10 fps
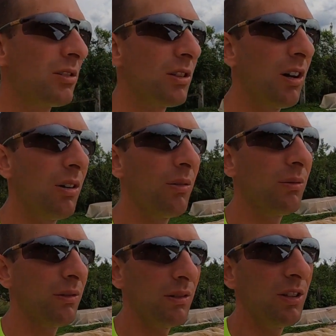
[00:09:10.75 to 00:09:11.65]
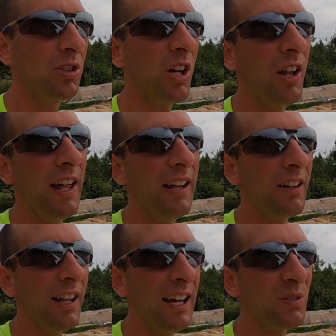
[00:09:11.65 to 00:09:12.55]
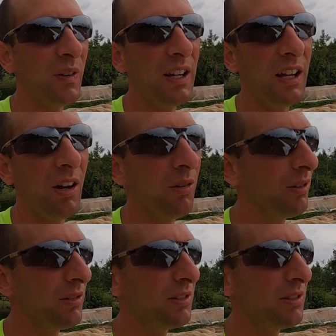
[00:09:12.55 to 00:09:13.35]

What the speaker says: So you saw that in the last video.